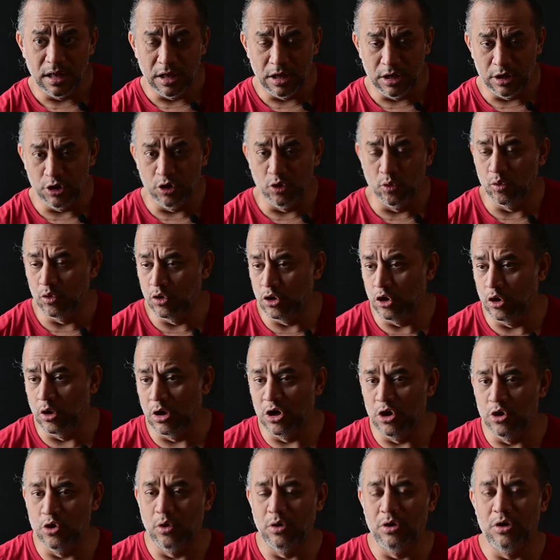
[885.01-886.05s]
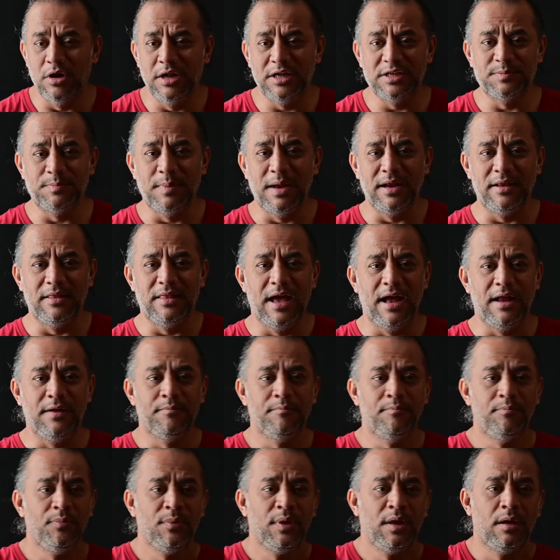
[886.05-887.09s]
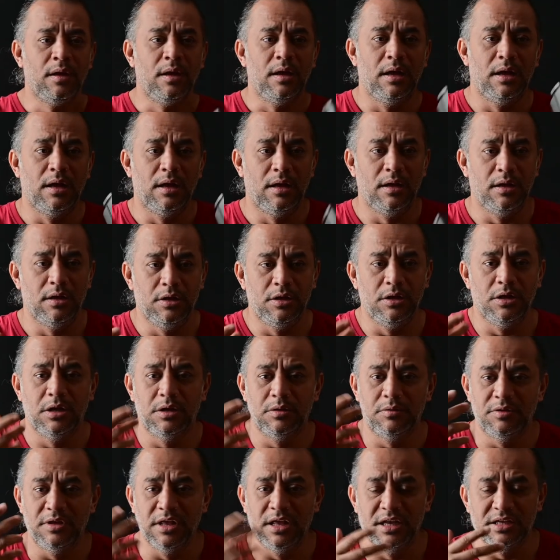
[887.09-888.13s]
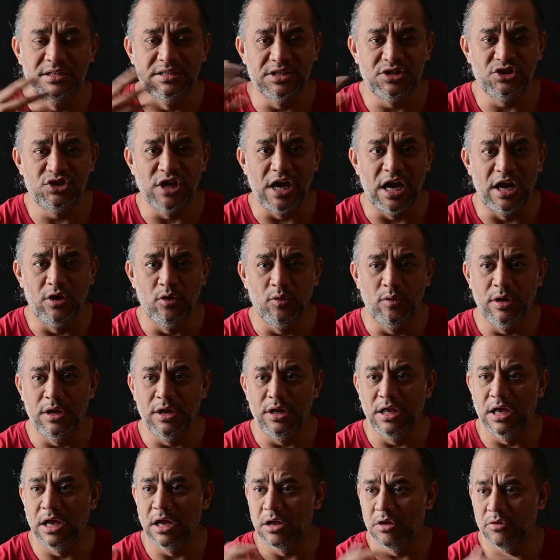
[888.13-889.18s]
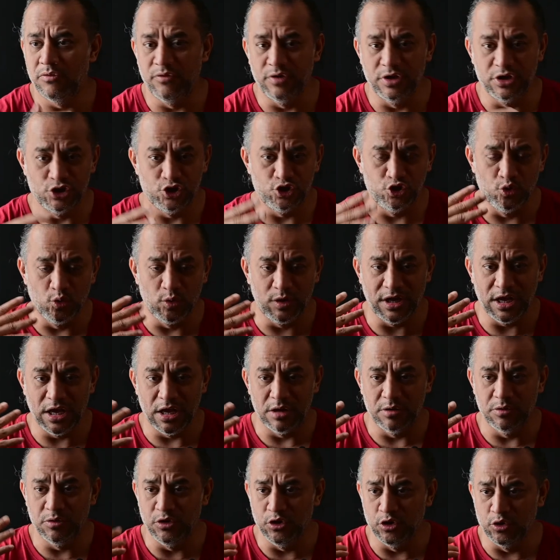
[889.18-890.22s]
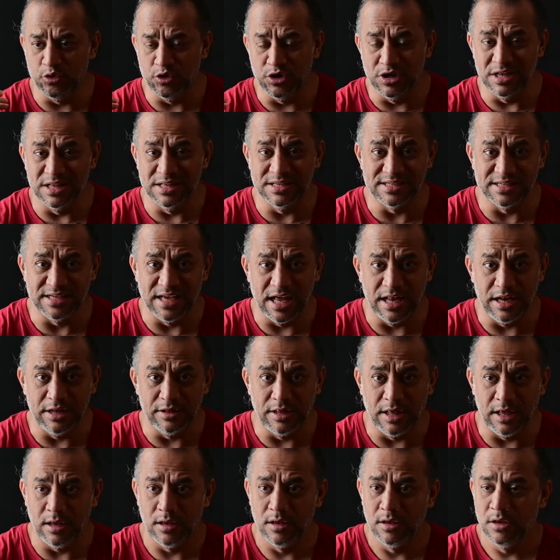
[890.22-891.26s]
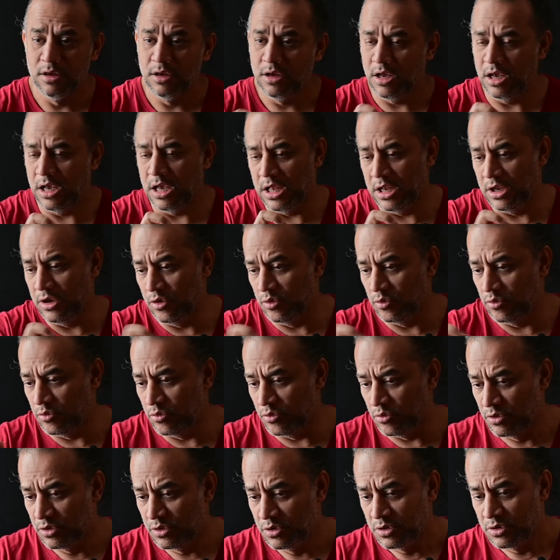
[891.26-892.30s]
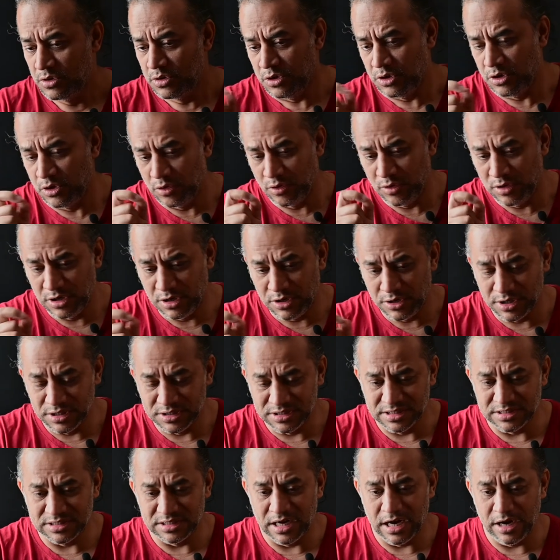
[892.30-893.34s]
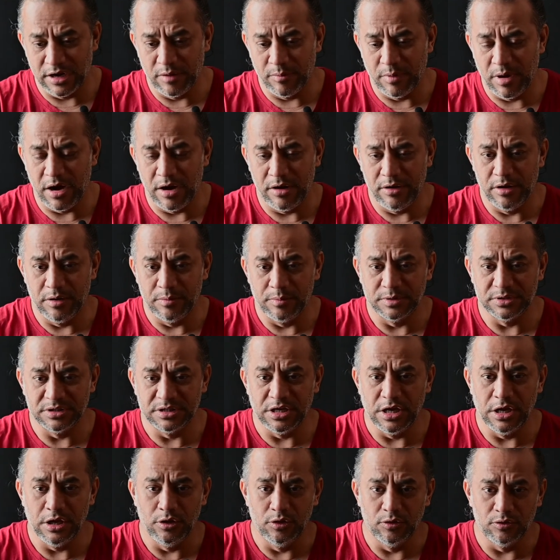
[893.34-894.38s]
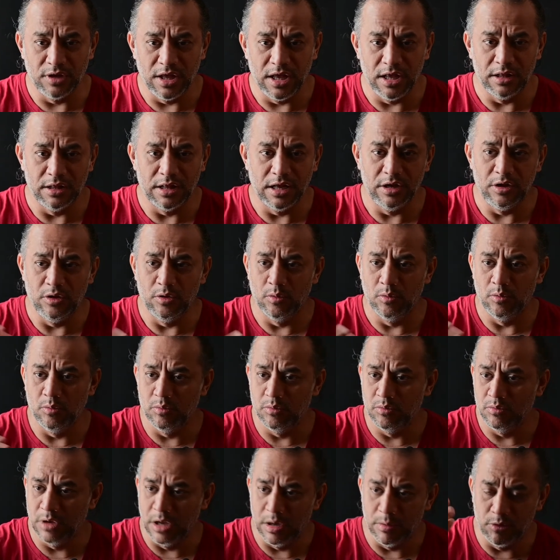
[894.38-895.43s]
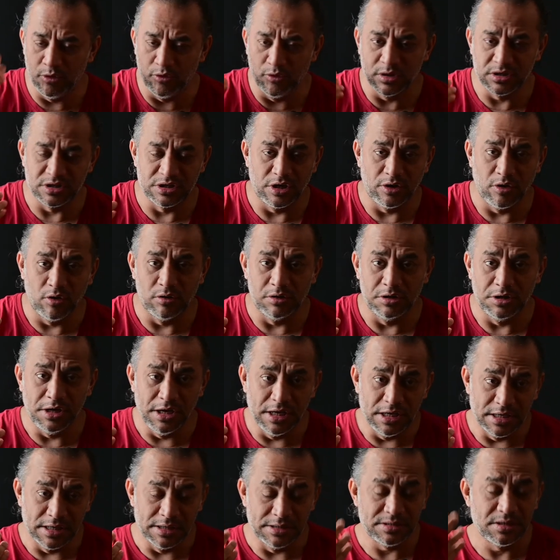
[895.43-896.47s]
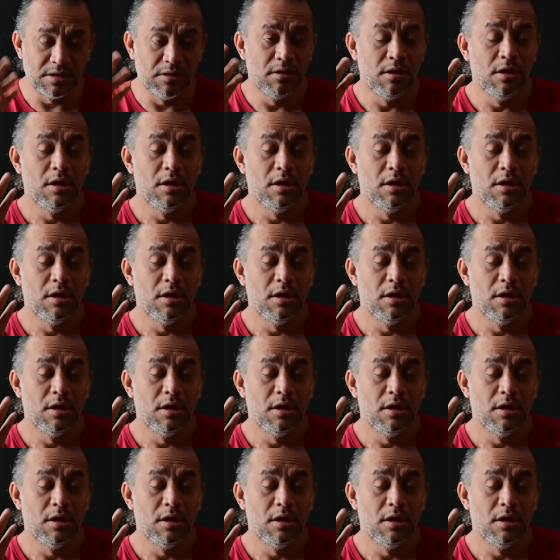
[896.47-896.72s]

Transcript: You don't expect that there is a shadow area which you didn't see anything, and you don't increase the slider by 100% and you think that you able to extract all the details.